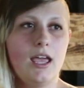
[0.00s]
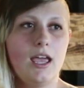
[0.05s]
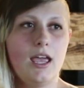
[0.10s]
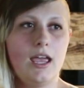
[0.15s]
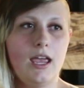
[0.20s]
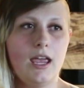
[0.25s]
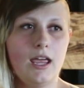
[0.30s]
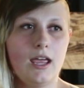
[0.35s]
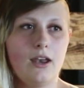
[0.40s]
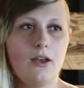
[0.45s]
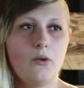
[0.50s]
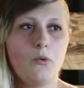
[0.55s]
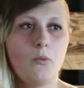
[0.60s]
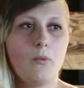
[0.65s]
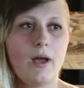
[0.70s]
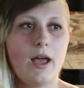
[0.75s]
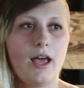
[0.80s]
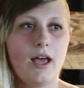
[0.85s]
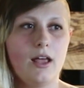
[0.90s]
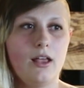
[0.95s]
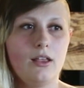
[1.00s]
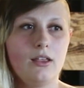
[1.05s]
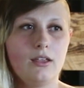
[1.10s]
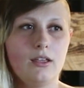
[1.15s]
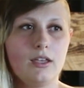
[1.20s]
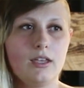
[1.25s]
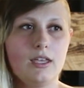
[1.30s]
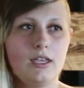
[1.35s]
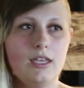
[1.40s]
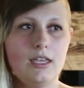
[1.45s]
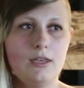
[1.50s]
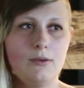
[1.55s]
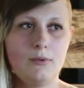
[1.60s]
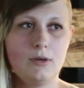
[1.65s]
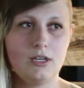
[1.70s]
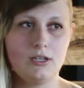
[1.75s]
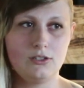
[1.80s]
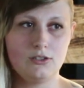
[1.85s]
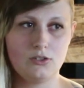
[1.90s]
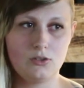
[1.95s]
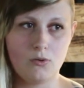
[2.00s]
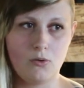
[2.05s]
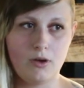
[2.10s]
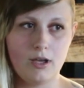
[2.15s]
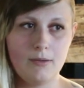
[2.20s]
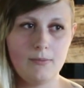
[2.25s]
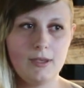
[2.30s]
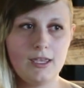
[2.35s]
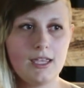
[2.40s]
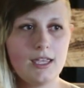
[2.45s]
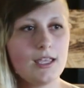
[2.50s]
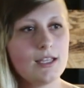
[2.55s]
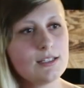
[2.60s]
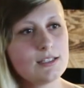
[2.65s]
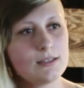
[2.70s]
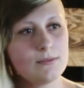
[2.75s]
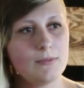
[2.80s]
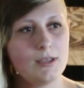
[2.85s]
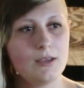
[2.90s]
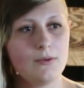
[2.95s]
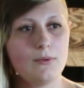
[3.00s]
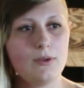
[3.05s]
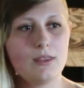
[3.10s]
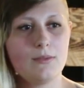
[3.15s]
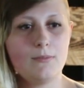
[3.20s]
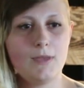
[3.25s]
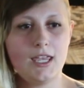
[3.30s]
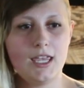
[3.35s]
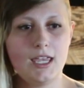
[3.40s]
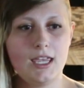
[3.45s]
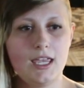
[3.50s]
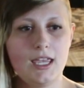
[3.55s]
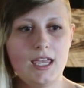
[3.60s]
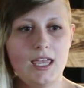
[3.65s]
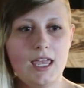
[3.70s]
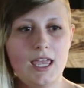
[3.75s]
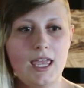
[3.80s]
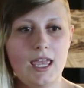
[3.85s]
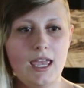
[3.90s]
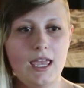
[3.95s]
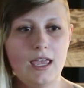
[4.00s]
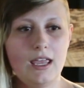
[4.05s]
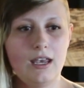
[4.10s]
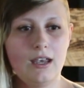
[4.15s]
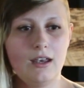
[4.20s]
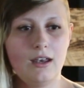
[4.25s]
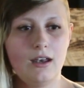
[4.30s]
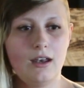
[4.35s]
And while he would enjoy being intimate with me, it